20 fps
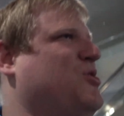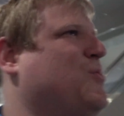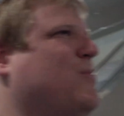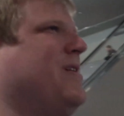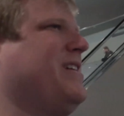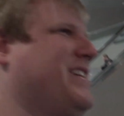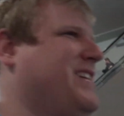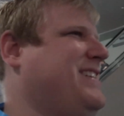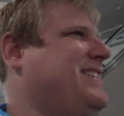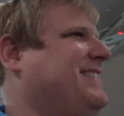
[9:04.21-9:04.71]

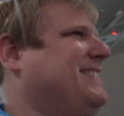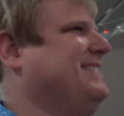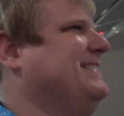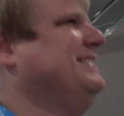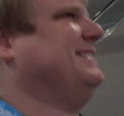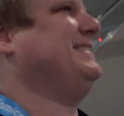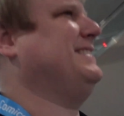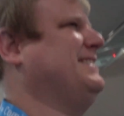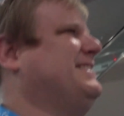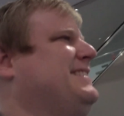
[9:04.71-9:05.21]
quick
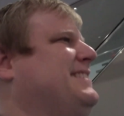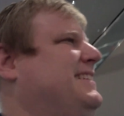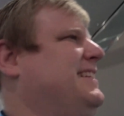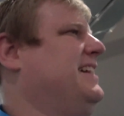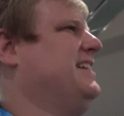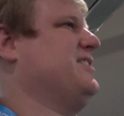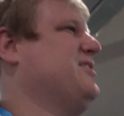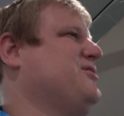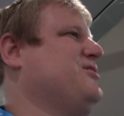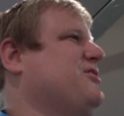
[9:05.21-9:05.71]

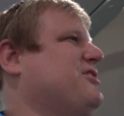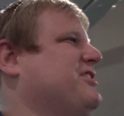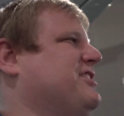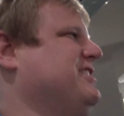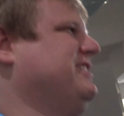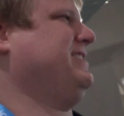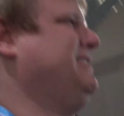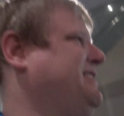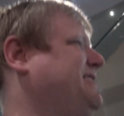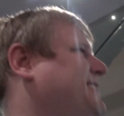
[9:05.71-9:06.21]
and good.
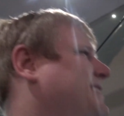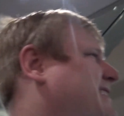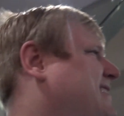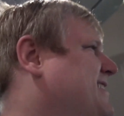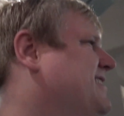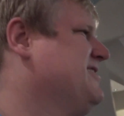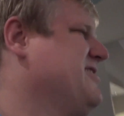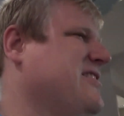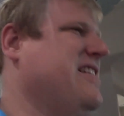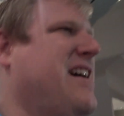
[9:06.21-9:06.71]

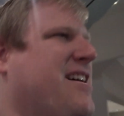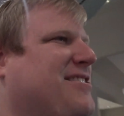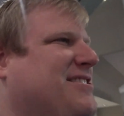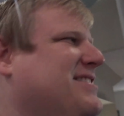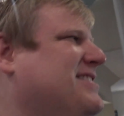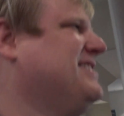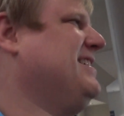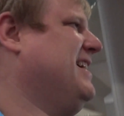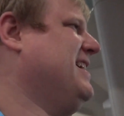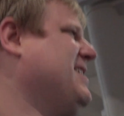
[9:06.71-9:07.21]
So now
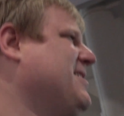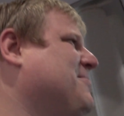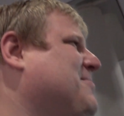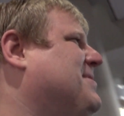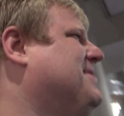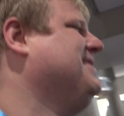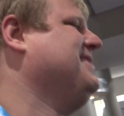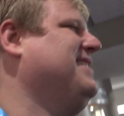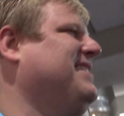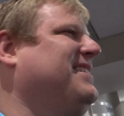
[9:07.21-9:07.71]
it's time
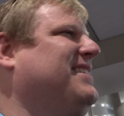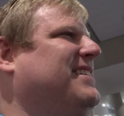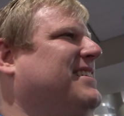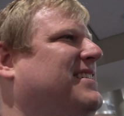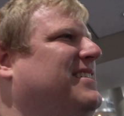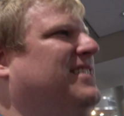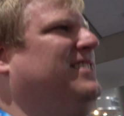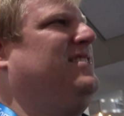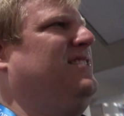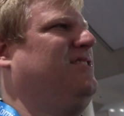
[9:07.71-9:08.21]

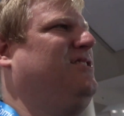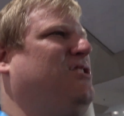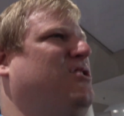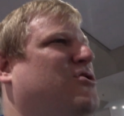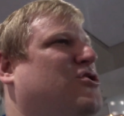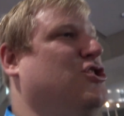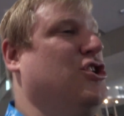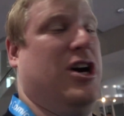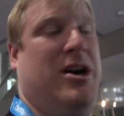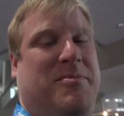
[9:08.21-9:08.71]
to
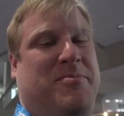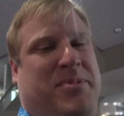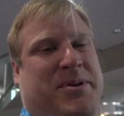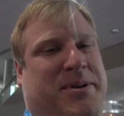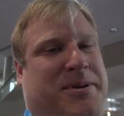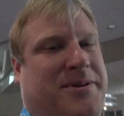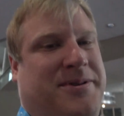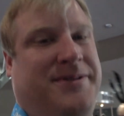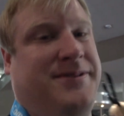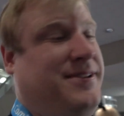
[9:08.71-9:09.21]
jump
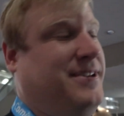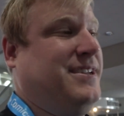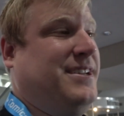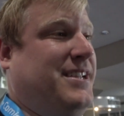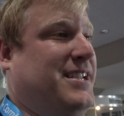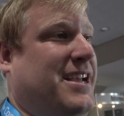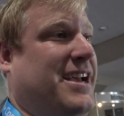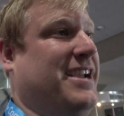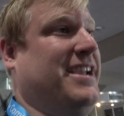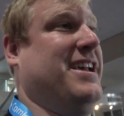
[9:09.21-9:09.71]

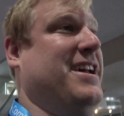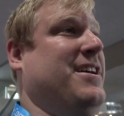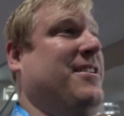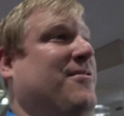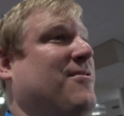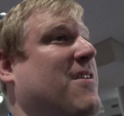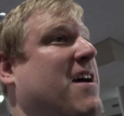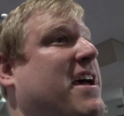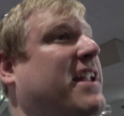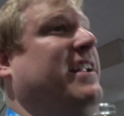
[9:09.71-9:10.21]

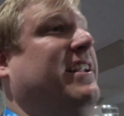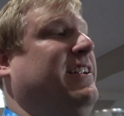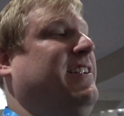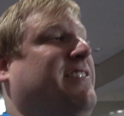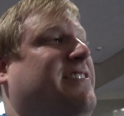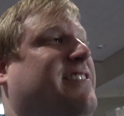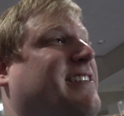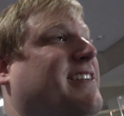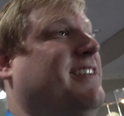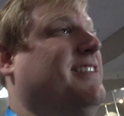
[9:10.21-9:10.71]
again right into
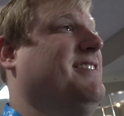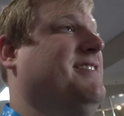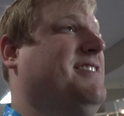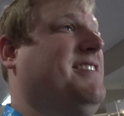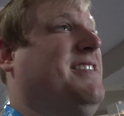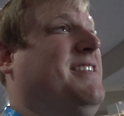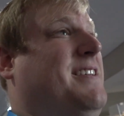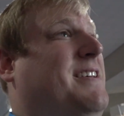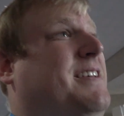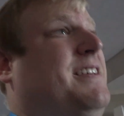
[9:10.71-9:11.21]
things
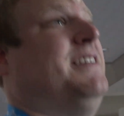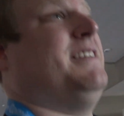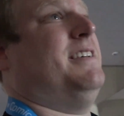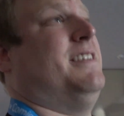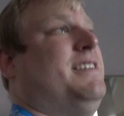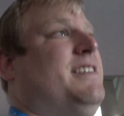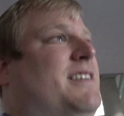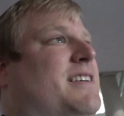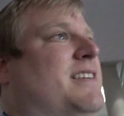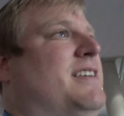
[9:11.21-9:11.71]

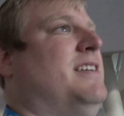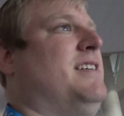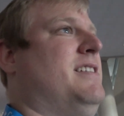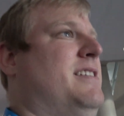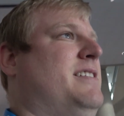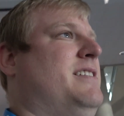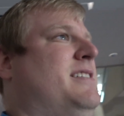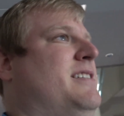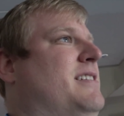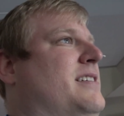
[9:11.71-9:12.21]

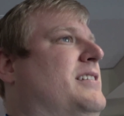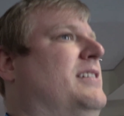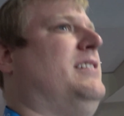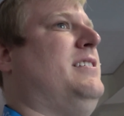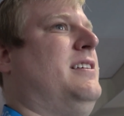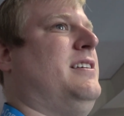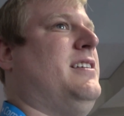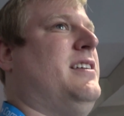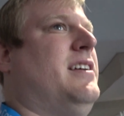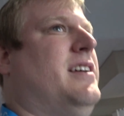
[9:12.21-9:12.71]

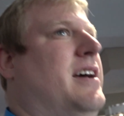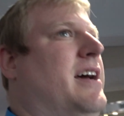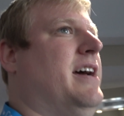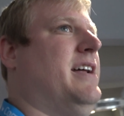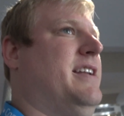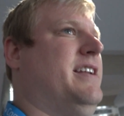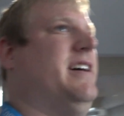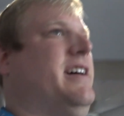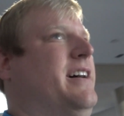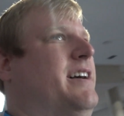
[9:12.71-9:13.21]

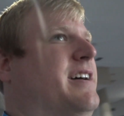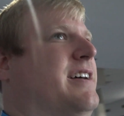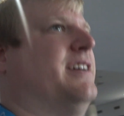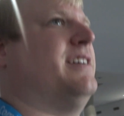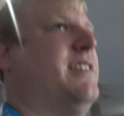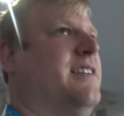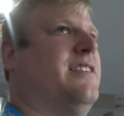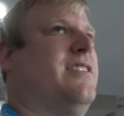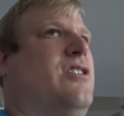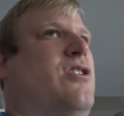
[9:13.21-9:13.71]
and
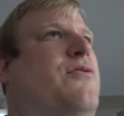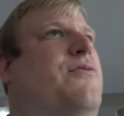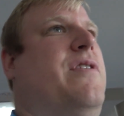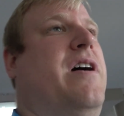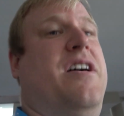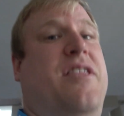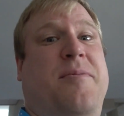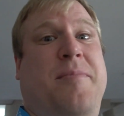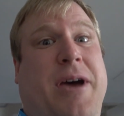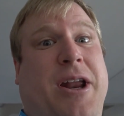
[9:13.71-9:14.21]
uh, go
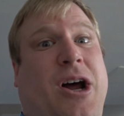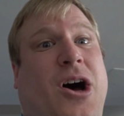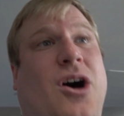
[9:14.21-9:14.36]
find the main